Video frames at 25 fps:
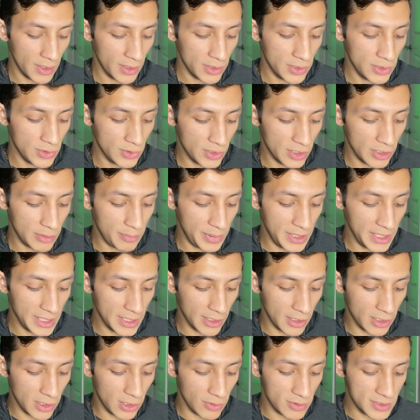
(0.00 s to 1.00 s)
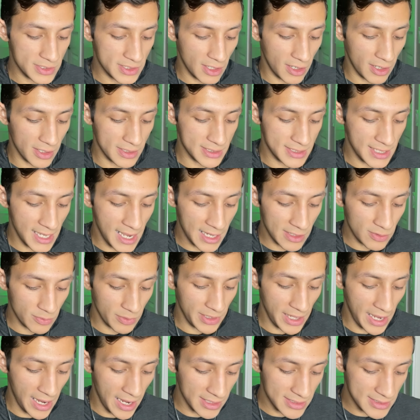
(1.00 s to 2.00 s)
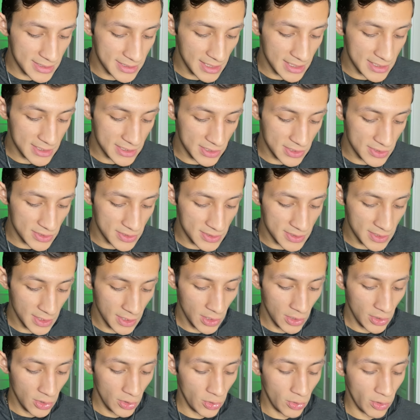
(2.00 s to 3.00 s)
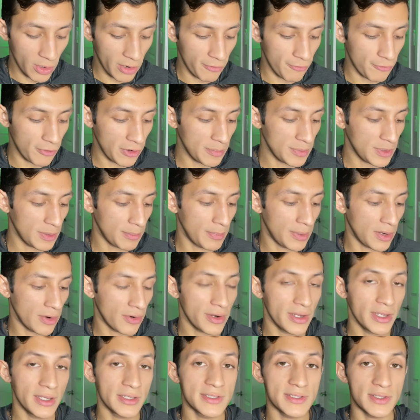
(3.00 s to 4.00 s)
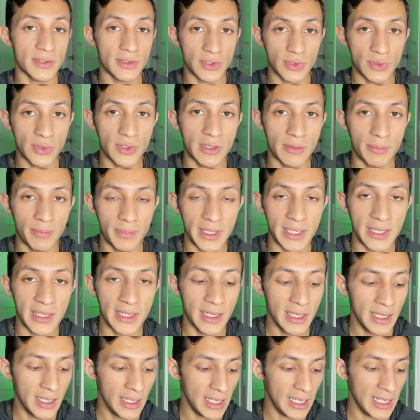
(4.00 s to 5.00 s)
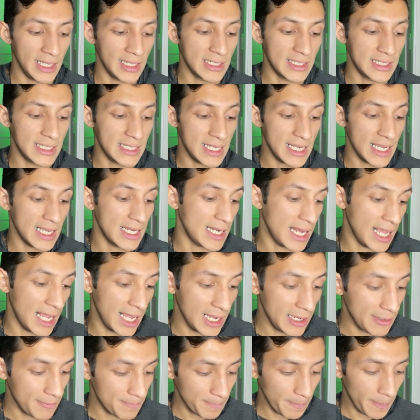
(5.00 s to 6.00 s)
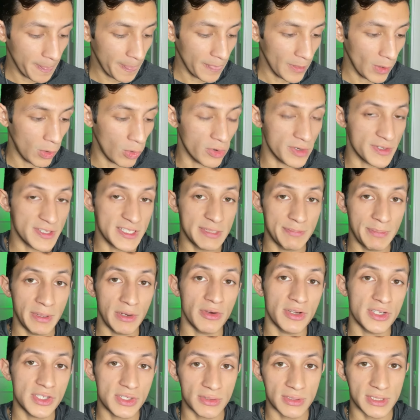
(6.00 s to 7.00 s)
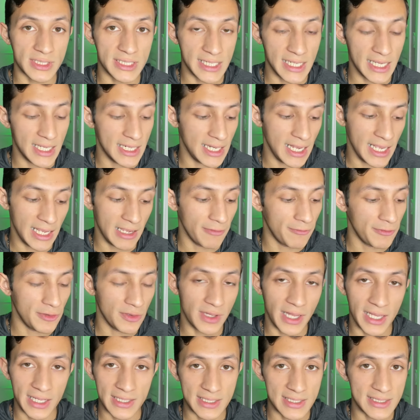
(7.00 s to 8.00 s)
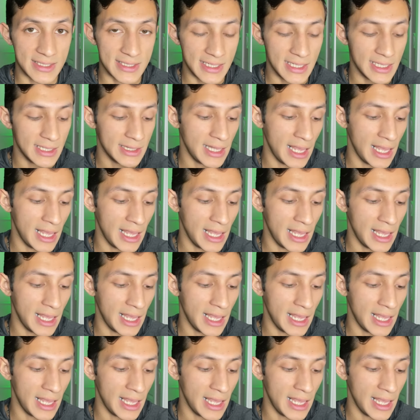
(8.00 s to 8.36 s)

You could be in close contact with ancestors who are from Lemuria, so you could be in DNA or spiritual DNA if you'd like to see it